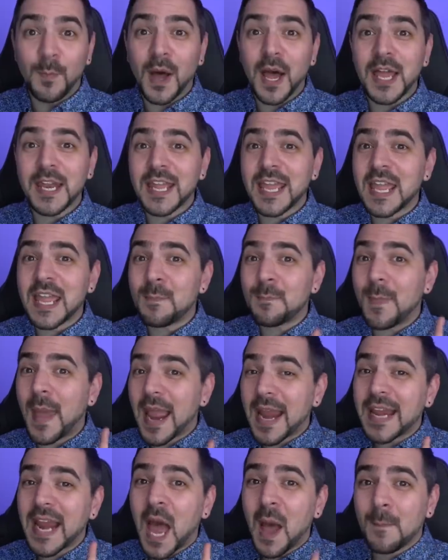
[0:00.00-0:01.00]
but he
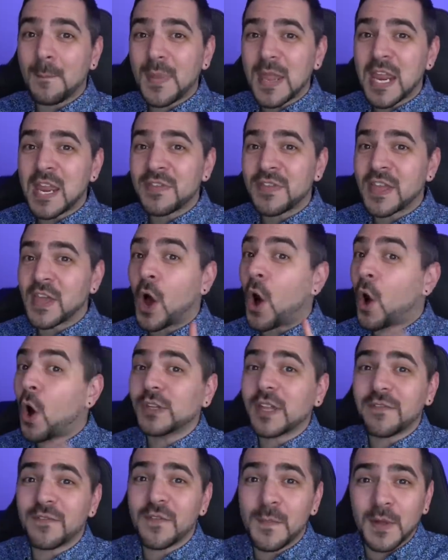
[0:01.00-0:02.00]
may not be the
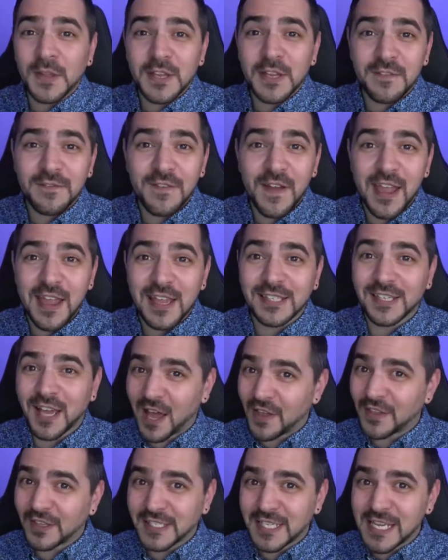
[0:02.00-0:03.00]
only familiar face
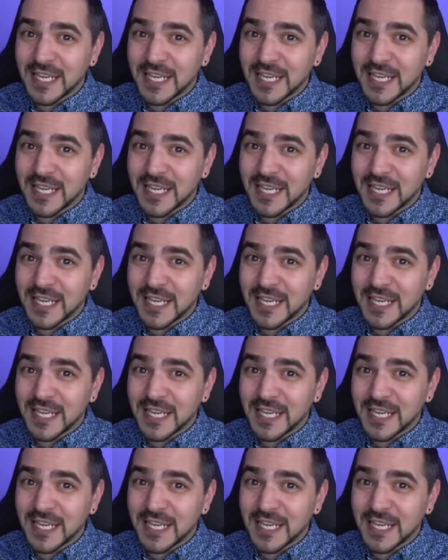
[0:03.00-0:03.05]
on the